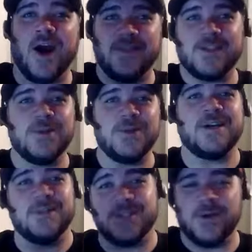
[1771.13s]
All right, this
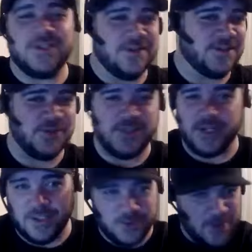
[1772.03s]
goes here. This goes here. This
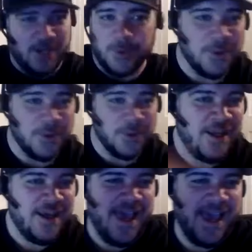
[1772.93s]
goes here. Let's rock and roll.
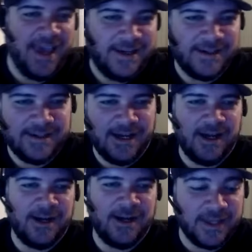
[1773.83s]
And
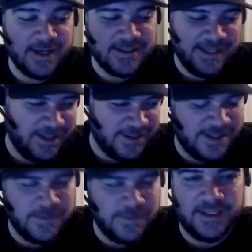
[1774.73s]
um, because
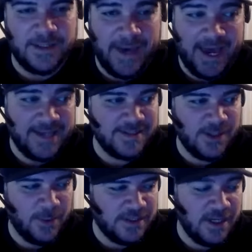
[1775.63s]
something in the past
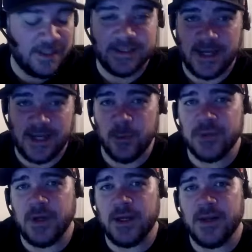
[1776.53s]
has always sucked is
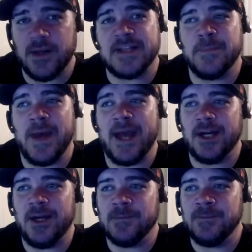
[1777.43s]
with an effects
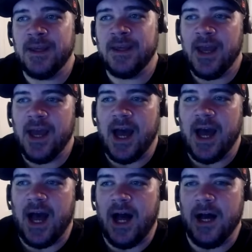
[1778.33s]
background,
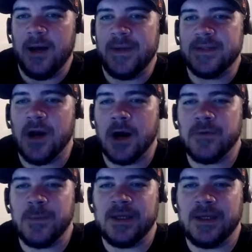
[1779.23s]
um, it's
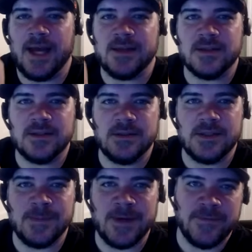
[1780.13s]
hard for me not to
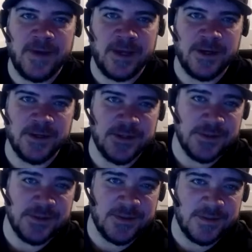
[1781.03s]
get my
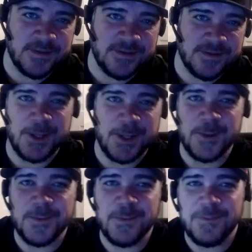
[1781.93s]
fingers, you
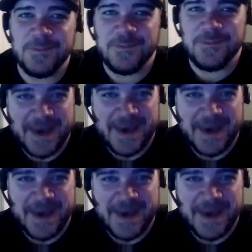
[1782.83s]
know, mm-hmm.